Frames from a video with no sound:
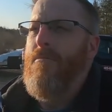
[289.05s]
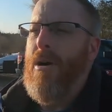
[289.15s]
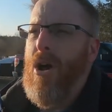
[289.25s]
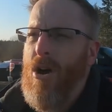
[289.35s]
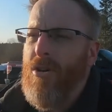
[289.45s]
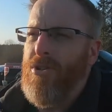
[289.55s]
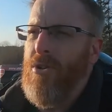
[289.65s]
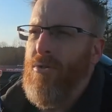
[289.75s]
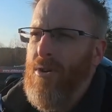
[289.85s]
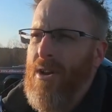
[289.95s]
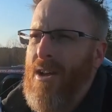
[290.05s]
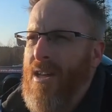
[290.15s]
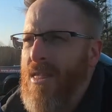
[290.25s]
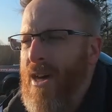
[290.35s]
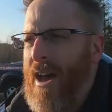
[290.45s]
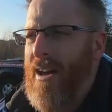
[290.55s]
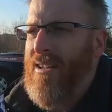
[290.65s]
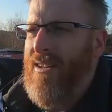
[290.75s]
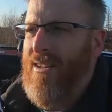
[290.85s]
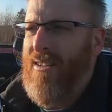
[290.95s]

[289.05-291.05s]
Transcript: but also that